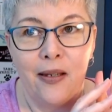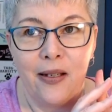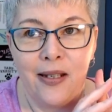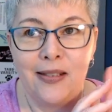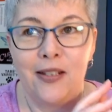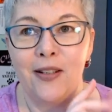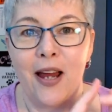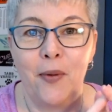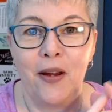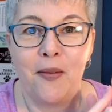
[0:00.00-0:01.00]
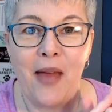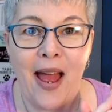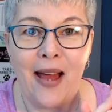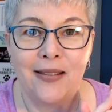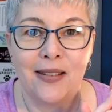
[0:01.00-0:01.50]
You still got to wear the
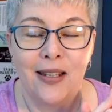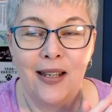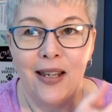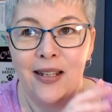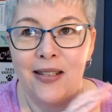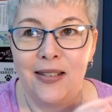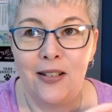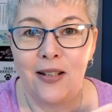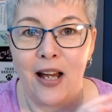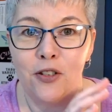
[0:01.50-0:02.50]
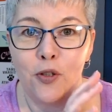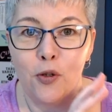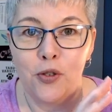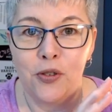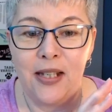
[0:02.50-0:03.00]
mask, you still got to
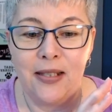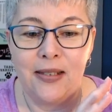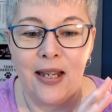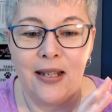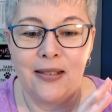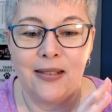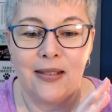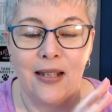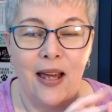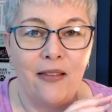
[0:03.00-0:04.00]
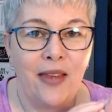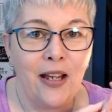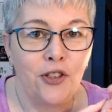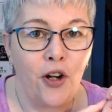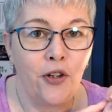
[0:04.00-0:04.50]
social distance.
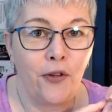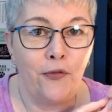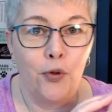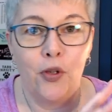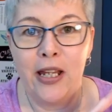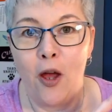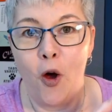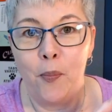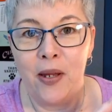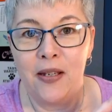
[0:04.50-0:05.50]
Things aren't fully open